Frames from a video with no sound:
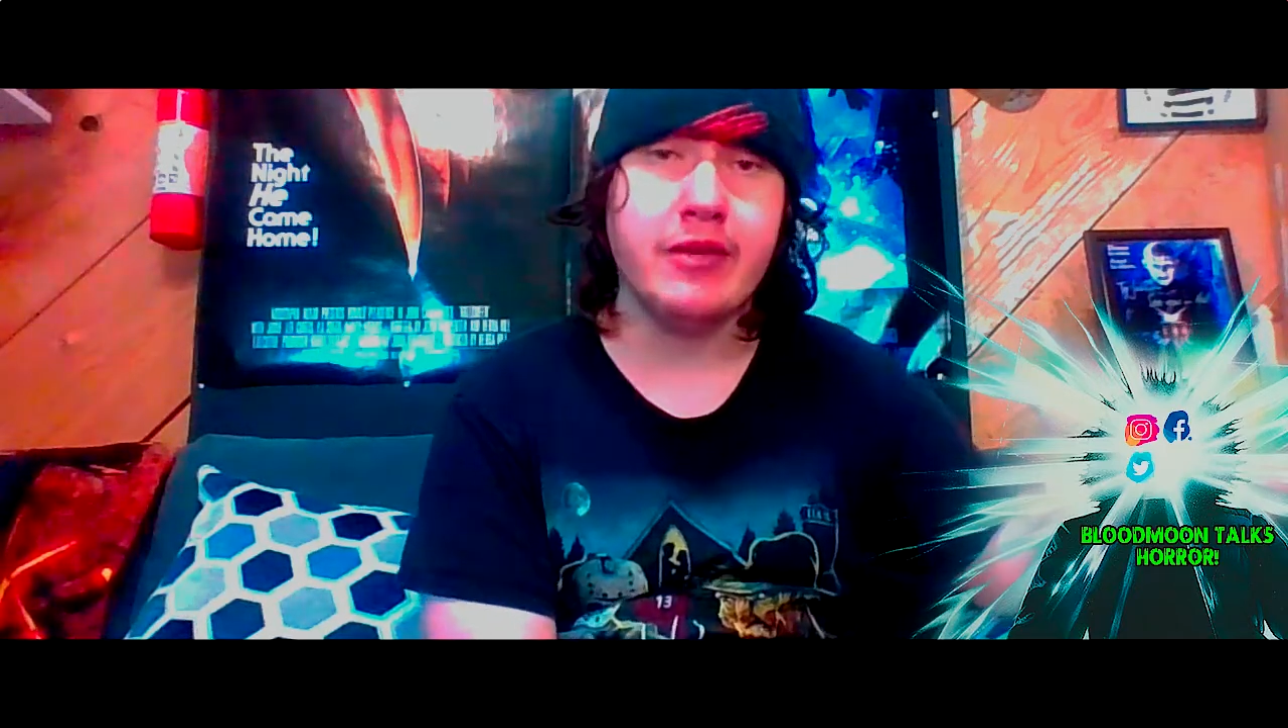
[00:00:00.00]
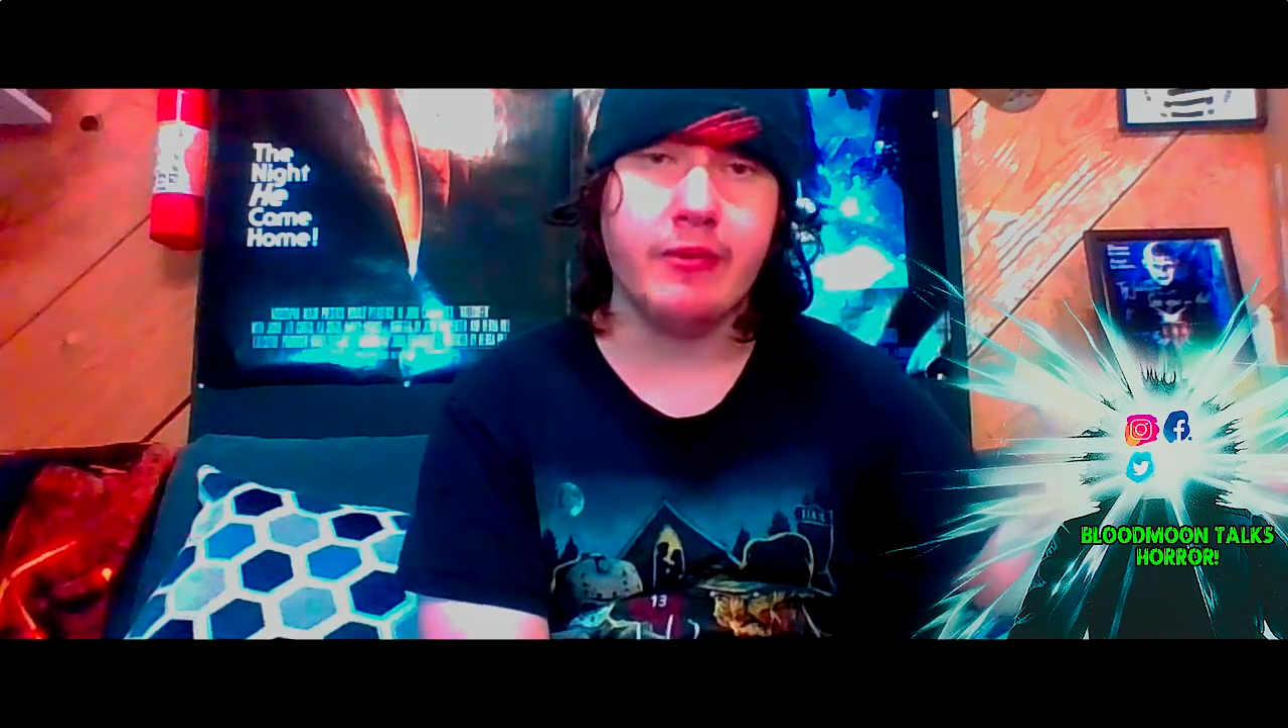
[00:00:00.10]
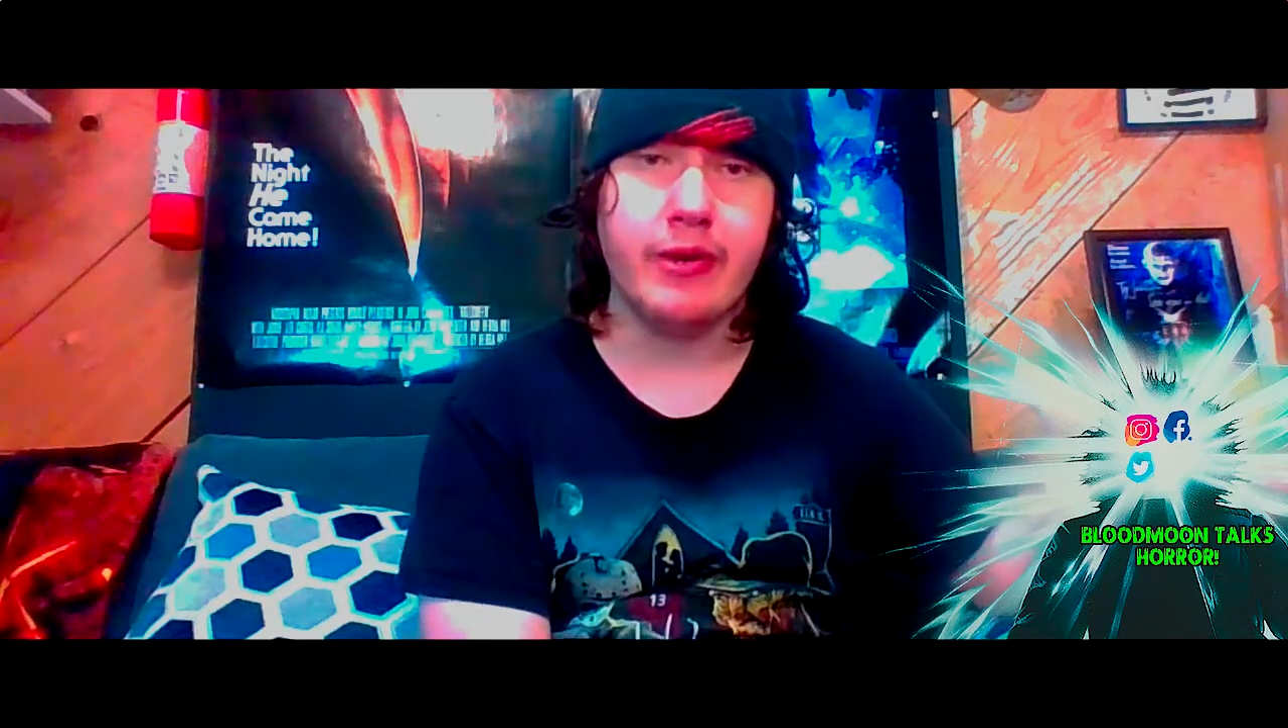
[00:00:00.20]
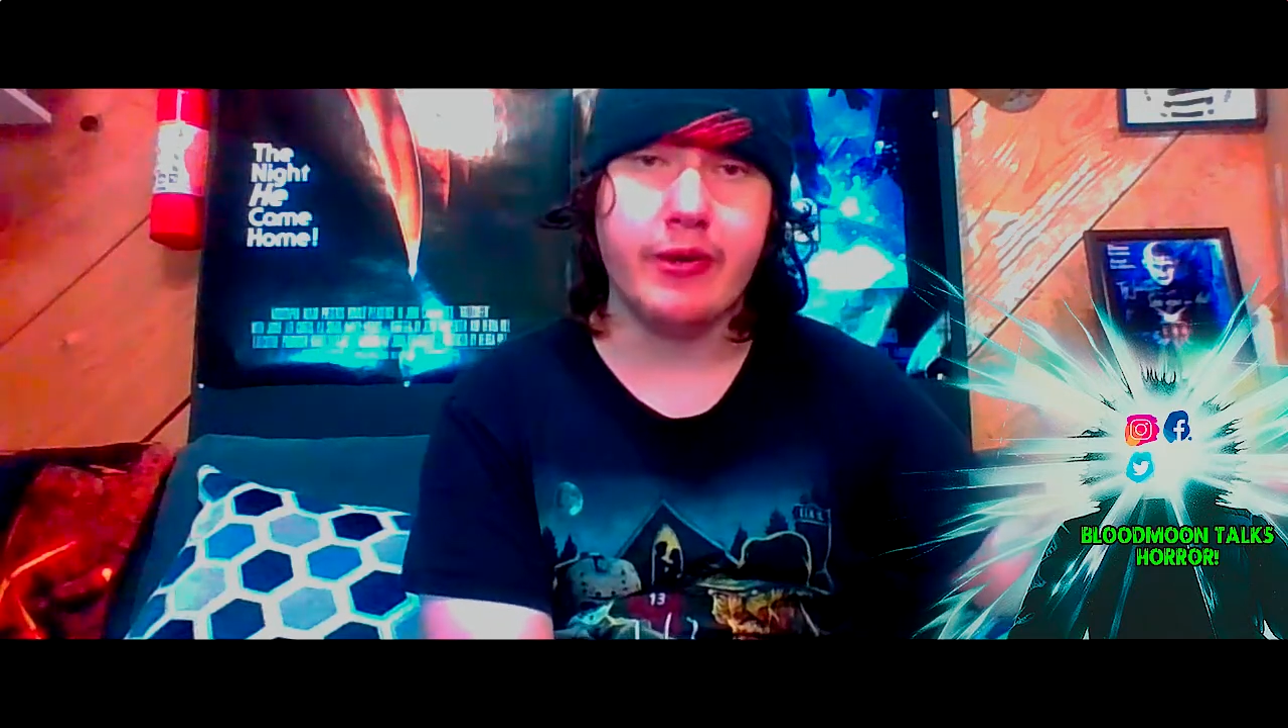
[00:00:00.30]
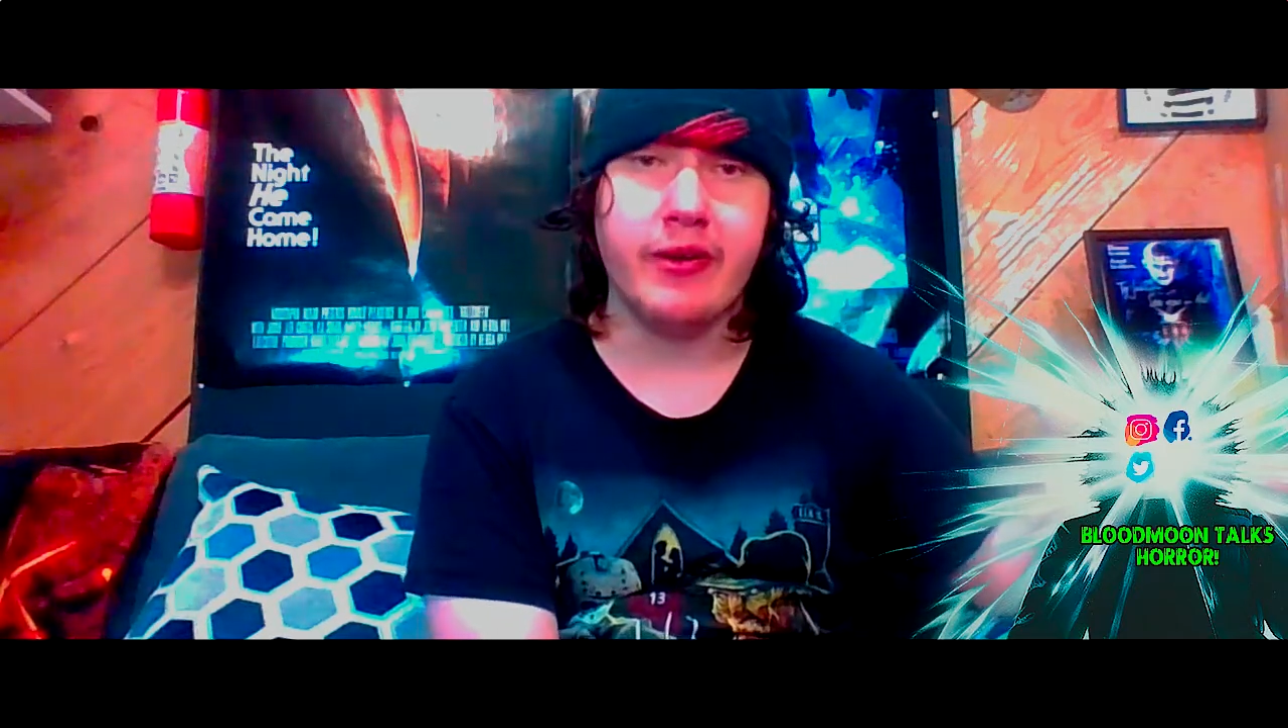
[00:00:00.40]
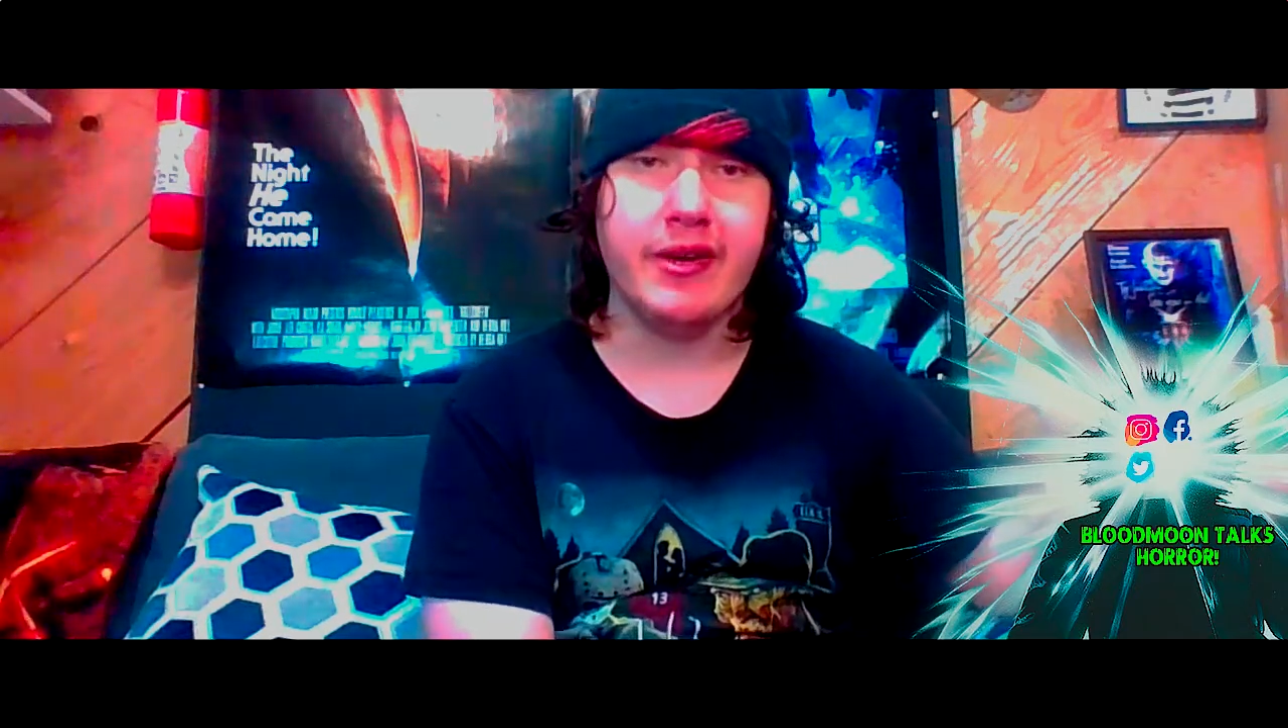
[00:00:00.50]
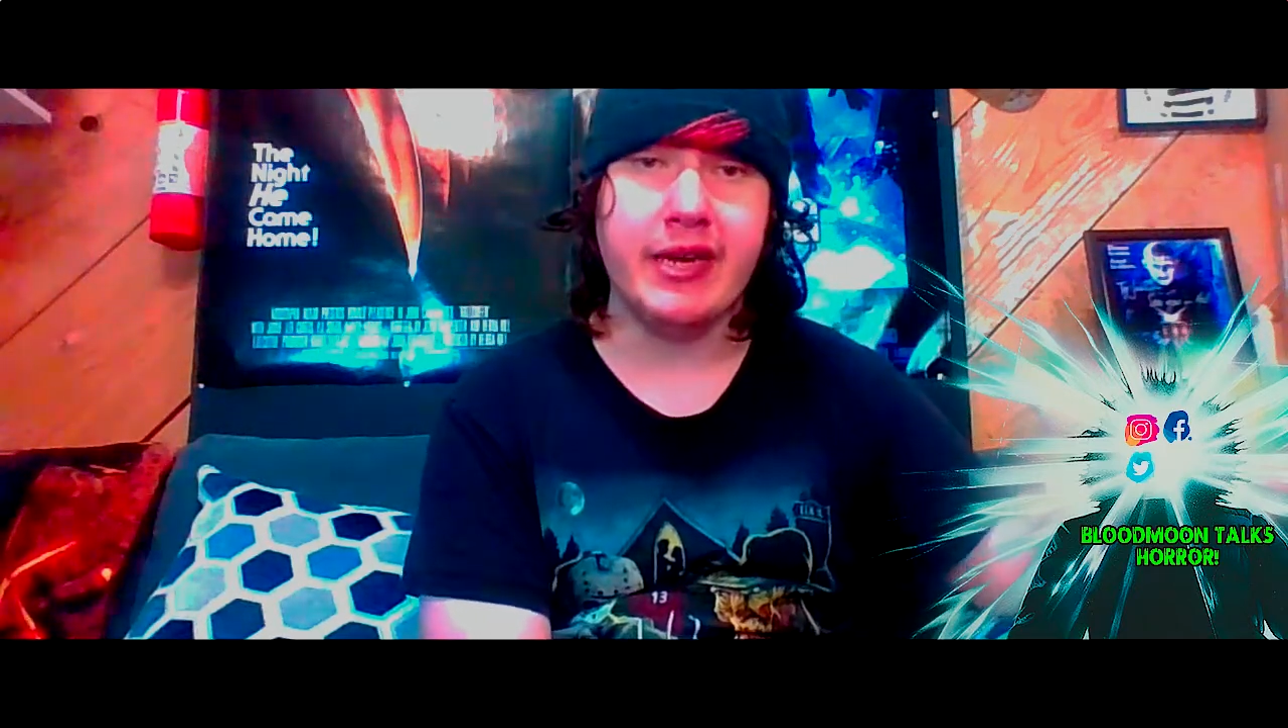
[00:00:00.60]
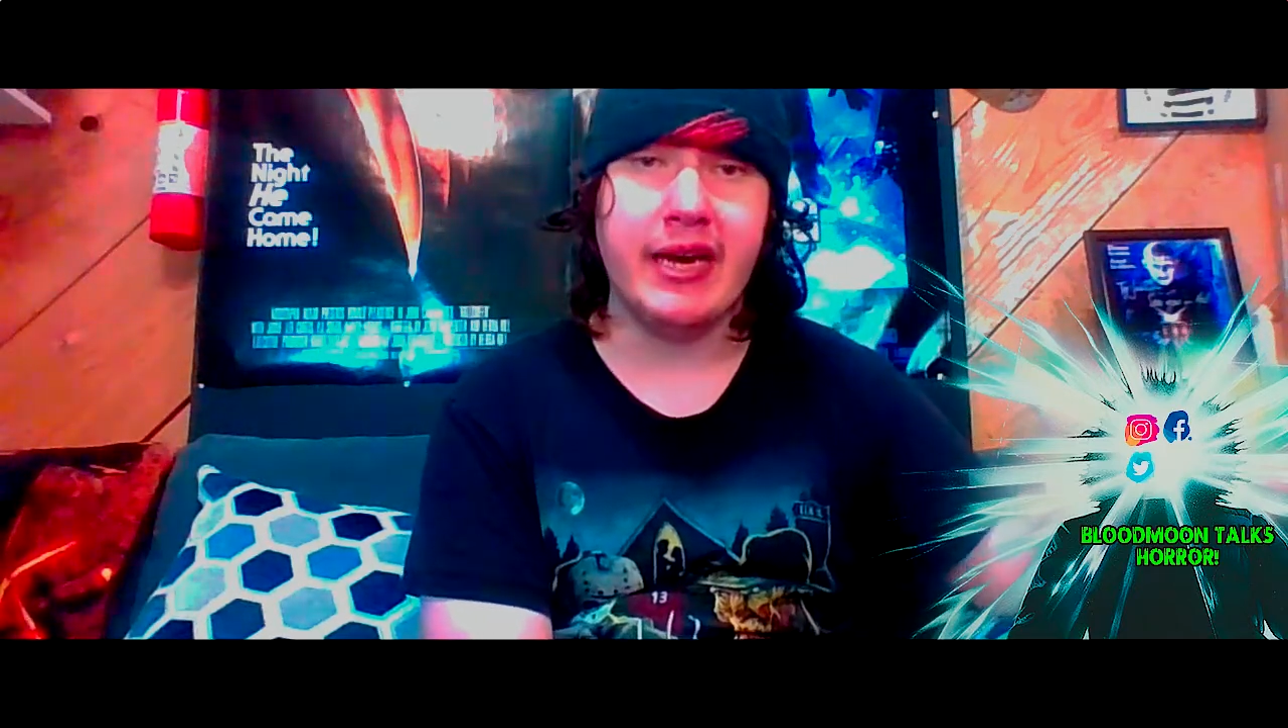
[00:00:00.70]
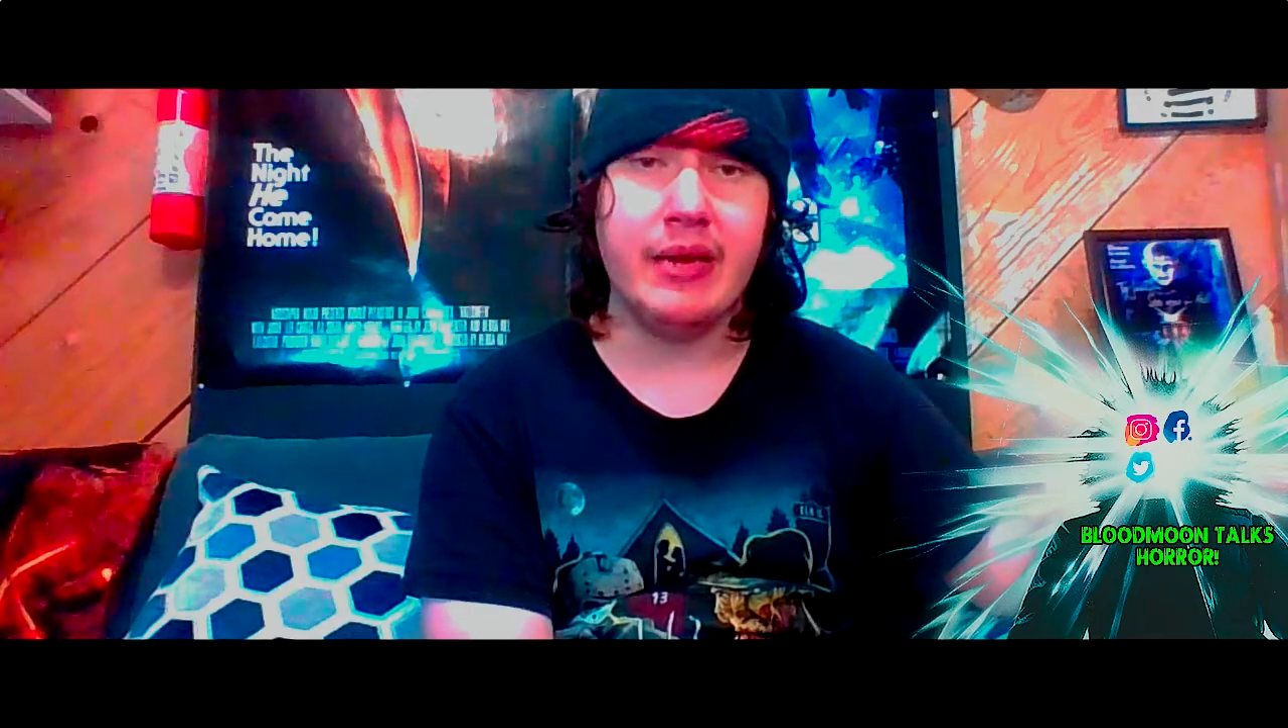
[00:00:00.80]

the one going to die.